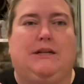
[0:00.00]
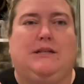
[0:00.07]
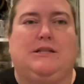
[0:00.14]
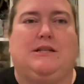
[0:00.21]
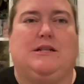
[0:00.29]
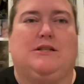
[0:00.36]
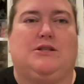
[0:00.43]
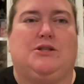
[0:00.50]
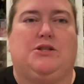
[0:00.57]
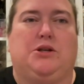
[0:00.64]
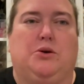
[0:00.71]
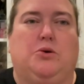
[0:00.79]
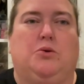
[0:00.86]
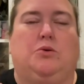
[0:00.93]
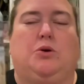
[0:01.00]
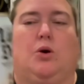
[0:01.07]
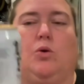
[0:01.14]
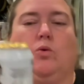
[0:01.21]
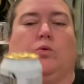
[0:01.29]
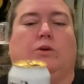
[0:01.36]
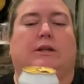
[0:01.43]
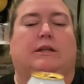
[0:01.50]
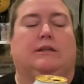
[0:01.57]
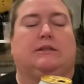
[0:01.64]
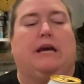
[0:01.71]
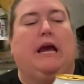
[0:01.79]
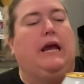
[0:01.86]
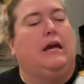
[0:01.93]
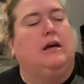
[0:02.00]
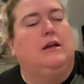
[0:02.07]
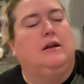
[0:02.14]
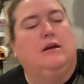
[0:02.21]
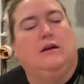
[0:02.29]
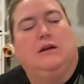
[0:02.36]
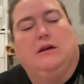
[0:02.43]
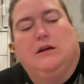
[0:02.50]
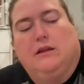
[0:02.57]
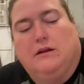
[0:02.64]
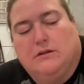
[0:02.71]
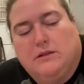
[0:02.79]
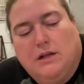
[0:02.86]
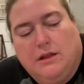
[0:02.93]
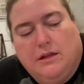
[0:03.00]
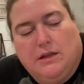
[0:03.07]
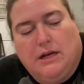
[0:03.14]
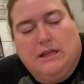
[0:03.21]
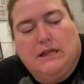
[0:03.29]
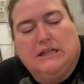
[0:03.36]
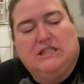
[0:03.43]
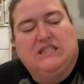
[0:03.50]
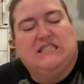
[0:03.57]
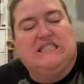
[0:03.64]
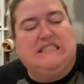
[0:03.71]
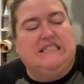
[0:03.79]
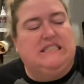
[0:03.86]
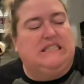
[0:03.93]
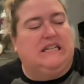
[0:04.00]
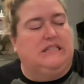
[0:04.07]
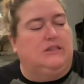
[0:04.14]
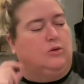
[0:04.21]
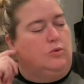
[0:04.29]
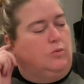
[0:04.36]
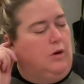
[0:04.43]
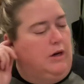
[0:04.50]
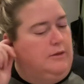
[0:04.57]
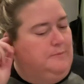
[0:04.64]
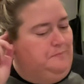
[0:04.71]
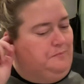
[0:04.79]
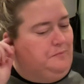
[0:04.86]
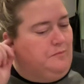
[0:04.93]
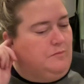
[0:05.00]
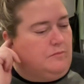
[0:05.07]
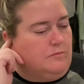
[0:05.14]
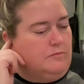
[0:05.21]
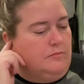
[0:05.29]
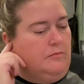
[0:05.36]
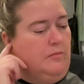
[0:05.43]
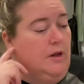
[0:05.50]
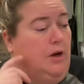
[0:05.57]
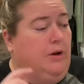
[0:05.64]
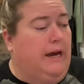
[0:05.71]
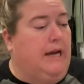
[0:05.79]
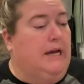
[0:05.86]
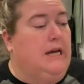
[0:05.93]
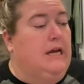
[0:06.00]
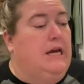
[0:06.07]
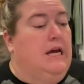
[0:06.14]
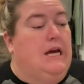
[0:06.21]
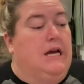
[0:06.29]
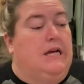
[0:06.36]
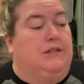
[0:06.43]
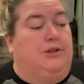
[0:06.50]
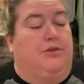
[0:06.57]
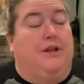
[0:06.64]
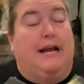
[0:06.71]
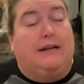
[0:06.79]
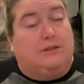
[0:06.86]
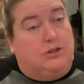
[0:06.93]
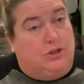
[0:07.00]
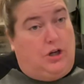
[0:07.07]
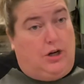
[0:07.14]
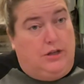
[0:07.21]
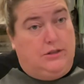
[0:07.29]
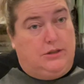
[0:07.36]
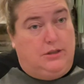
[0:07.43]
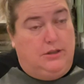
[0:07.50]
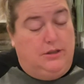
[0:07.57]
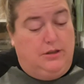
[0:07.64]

it just gets so cold in this can. There's nothing like just ice cold water. Okay. So the next start